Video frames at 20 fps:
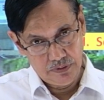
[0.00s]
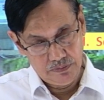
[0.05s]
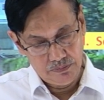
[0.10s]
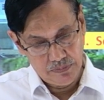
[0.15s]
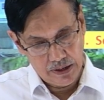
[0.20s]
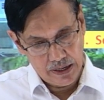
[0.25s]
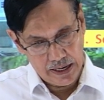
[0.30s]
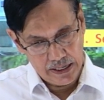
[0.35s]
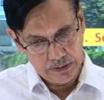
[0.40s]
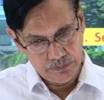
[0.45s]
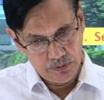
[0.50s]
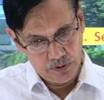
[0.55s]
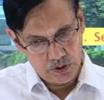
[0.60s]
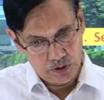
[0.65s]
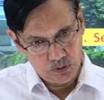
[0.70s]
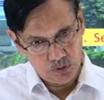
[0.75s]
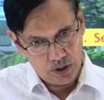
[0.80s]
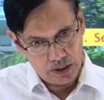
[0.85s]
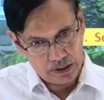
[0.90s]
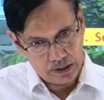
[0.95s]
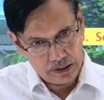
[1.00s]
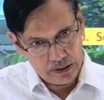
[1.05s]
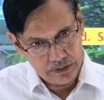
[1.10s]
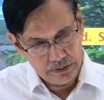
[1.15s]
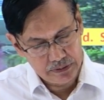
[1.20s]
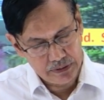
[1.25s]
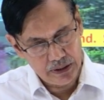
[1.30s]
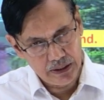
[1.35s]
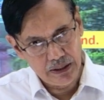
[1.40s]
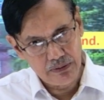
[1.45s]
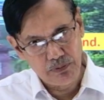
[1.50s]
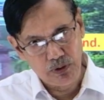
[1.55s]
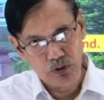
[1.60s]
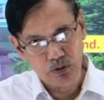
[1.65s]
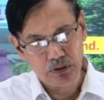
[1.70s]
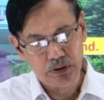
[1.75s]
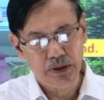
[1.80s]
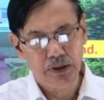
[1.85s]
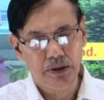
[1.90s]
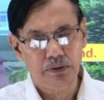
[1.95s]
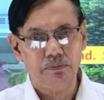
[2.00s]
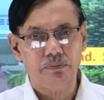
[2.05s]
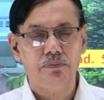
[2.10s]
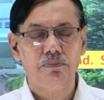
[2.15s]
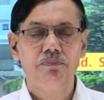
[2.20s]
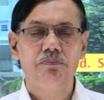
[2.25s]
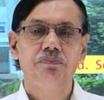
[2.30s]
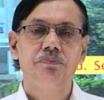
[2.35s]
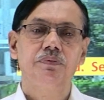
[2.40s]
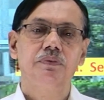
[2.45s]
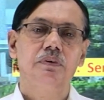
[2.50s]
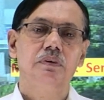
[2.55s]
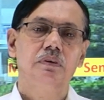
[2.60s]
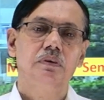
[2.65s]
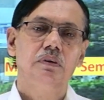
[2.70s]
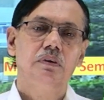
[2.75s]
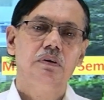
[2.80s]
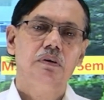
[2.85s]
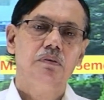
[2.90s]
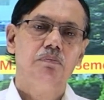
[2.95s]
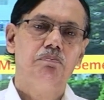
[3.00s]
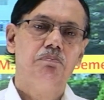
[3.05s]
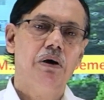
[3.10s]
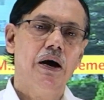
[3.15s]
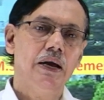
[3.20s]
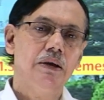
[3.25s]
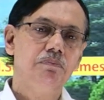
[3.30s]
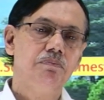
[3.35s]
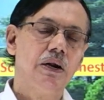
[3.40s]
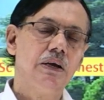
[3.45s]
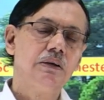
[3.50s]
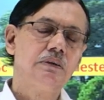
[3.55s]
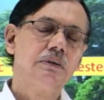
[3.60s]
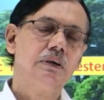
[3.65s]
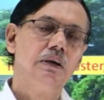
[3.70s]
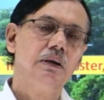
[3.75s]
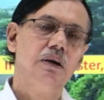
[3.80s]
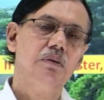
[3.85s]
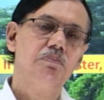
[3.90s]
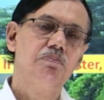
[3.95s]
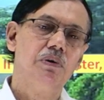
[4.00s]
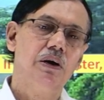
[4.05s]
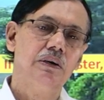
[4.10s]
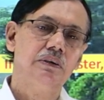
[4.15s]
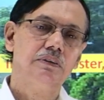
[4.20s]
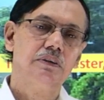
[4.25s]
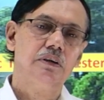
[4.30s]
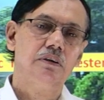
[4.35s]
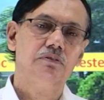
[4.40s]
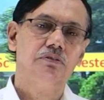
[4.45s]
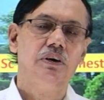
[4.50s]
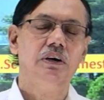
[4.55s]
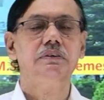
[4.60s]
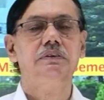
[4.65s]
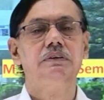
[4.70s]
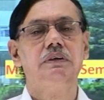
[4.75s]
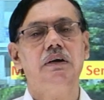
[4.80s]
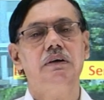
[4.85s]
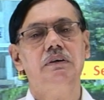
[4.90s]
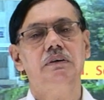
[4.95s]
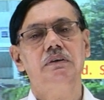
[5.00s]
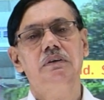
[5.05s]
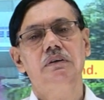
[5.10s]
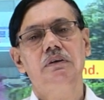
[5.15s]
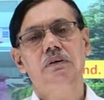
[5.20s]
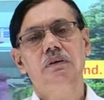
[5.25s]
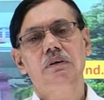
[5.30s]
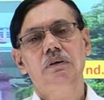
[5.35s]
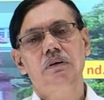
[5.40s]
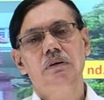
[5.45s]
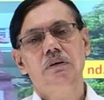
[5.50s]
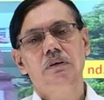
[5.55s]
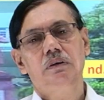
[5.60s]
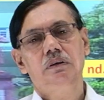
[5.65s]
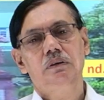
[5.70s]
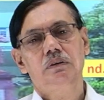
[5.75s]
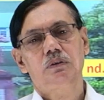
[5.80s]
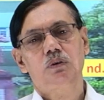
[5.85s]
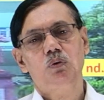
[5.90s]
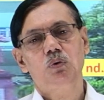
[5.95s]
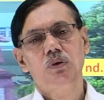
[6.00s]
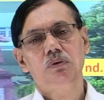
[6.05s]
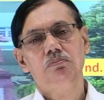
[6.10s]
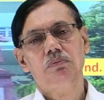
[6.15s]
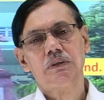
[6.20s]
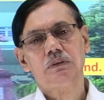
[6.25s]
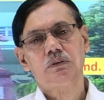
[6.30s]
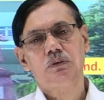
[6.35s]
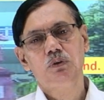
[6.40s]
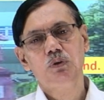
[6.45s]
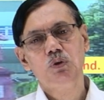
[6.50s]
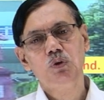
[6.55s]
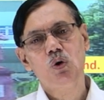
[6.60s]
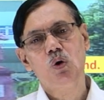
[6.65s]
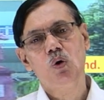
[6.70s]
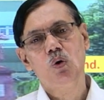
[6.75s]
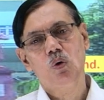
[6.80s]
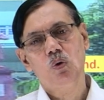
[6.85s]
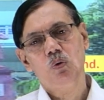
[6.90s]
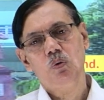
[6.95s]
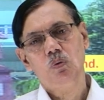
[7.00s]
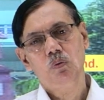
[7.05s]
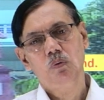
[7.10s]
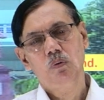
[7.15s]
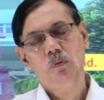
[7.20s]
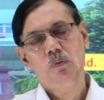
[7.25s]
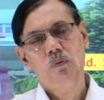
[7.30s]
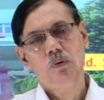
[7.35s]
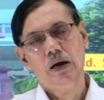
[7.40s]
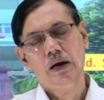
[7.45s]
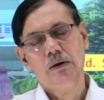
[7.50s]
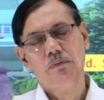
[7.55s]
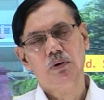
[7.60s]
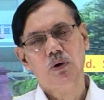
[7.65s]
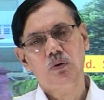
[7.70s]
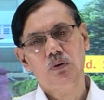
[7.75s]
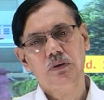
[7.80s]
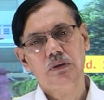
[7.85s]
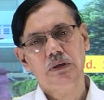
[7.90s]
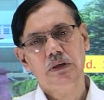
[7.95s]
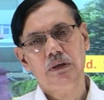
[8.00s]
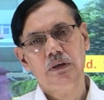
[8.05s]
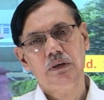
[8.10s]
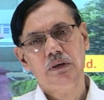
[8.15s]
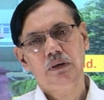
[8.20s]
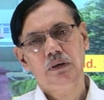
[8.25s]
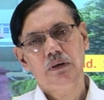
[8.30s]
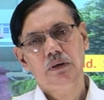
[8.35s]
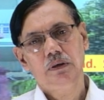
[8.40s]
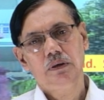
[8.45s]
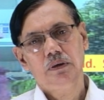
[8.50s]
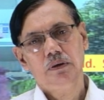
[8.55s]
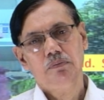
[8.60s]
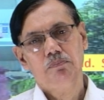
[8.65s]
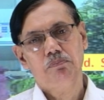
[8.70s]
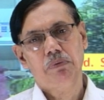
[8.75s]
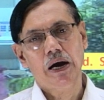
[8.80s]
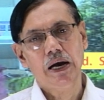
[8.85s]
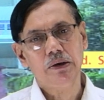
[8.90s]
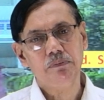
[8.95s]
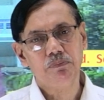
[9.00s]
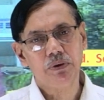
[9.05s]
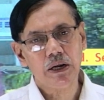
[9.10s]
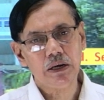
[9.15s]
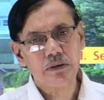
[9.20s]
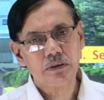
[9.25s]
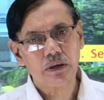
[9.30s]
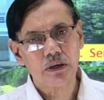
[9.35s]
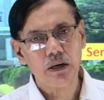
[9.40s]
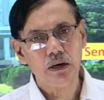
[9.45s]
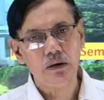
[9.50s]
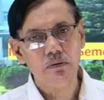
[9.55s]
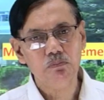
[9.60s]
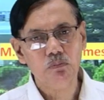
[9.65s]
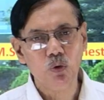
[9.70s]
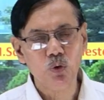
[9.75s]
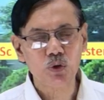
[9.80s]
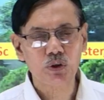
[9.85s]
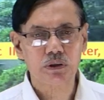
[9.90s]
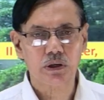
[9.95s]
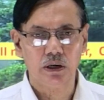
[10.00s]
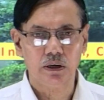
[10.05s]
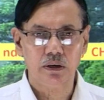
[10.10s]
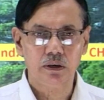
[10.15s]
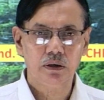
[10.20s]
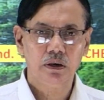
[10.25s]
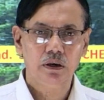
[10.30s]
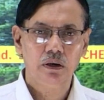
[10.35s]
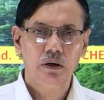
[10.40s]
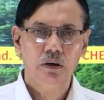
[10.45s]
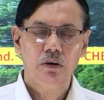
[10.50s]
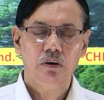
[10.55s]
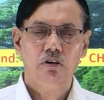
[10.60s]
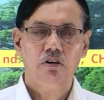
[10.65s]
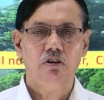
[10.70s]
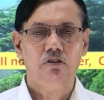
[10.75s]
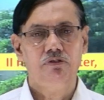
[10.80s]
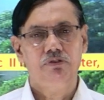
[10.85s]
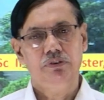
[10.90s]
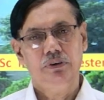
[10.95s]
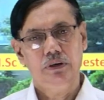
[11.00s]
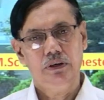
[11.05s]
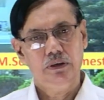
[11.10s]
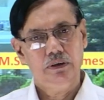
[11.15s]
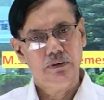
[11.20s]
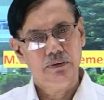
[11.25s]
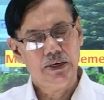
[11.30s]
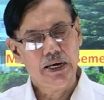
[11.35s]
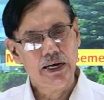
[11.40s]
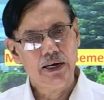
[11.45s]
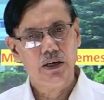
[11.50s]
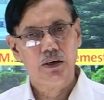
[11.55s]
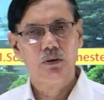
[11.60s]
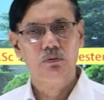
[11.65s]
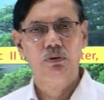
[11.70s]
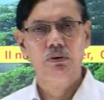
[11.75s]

because we are concerned about the vibrational partition function, so we must know about the vibrational motion of diatomic